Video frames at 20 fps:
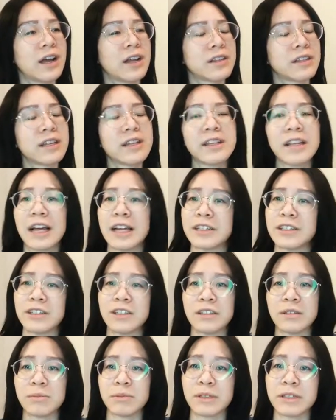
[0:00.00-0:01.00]
not last
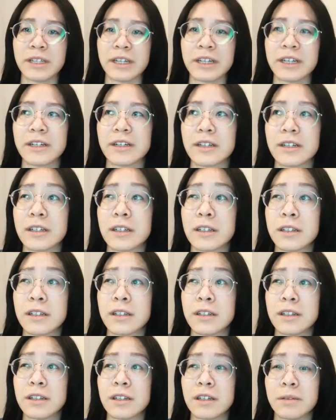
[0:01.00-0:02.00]
year, but like
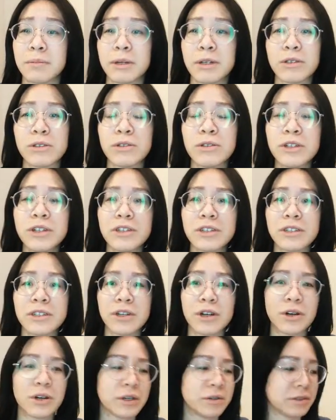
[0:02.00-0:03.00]
about 2 years
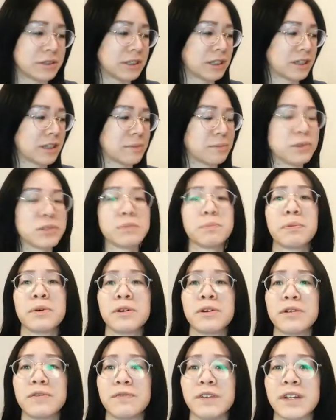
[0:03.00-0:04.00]
ago, it was like the most
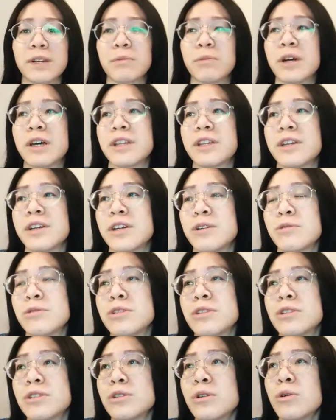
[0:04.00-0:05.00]
perfect weather. It
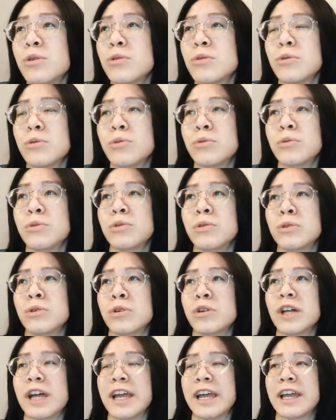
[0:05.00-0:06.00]
was so
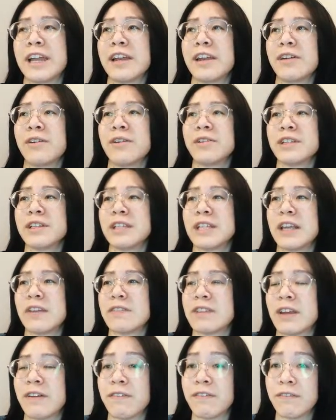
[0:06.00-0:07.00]
cool, and all the
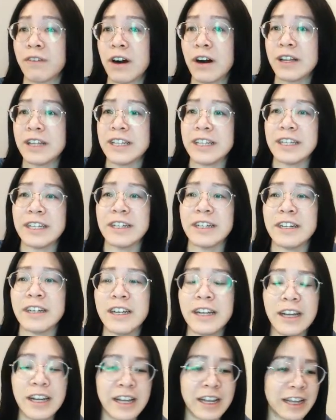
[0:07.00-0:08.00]
leaves have fallen,
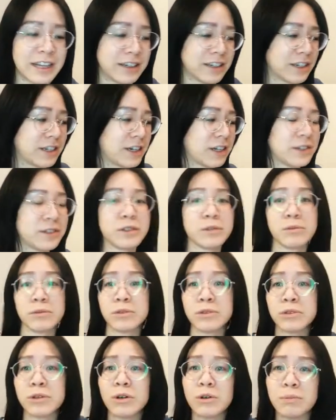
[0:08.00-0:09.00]
and the colors were
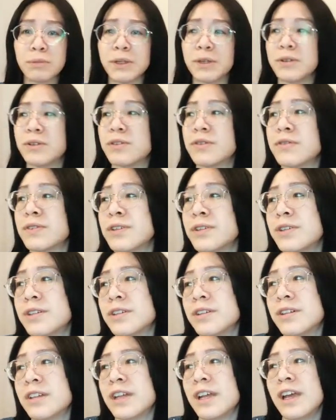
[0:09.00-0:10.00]
so
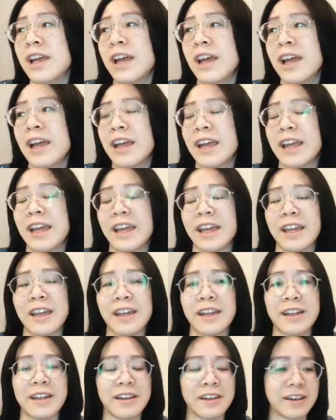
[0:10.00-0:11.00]
beautiful.
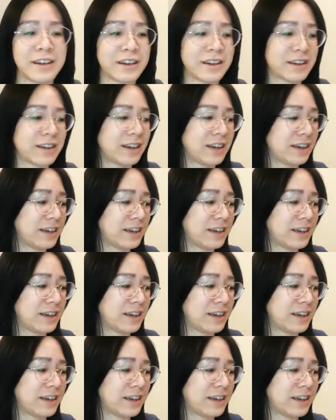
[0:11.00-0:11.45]
And